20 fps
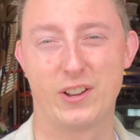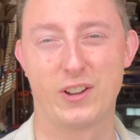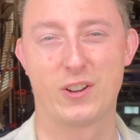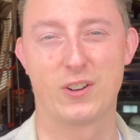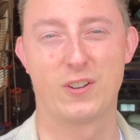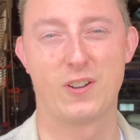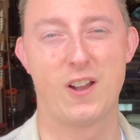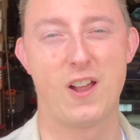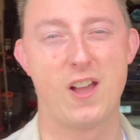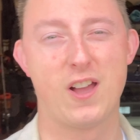
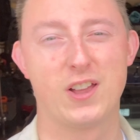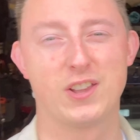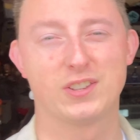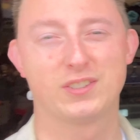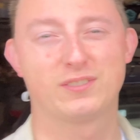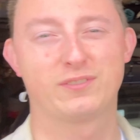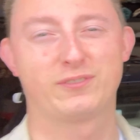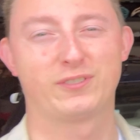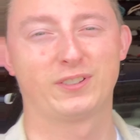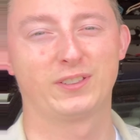
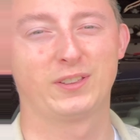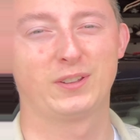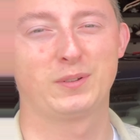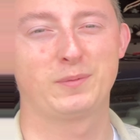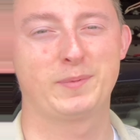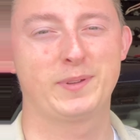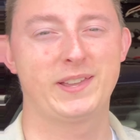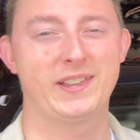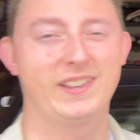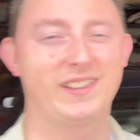garage for a little
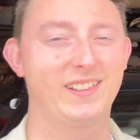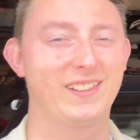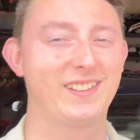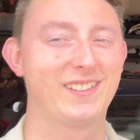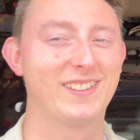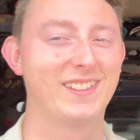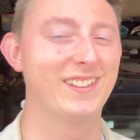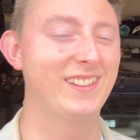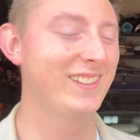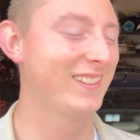bit.
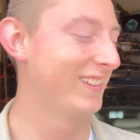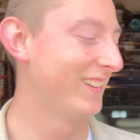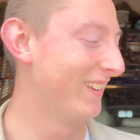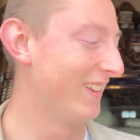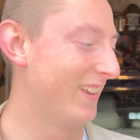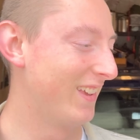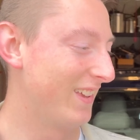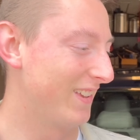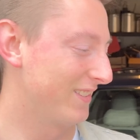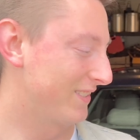
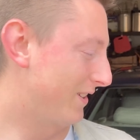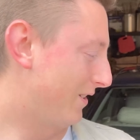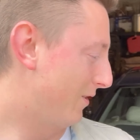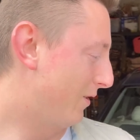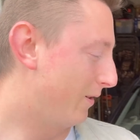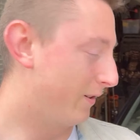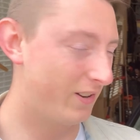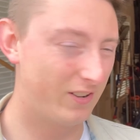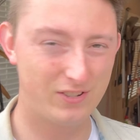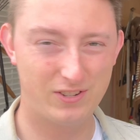
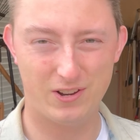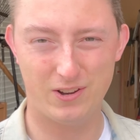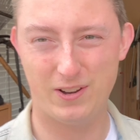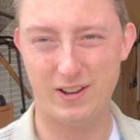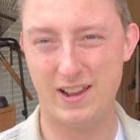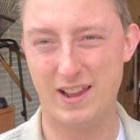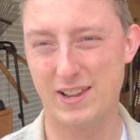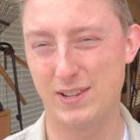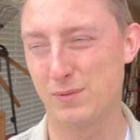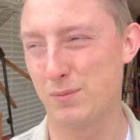So I'm gonna show you
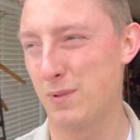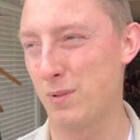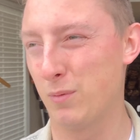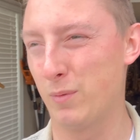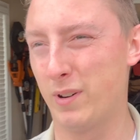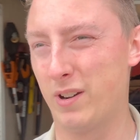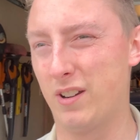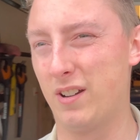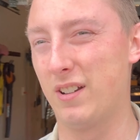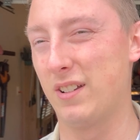guys what we're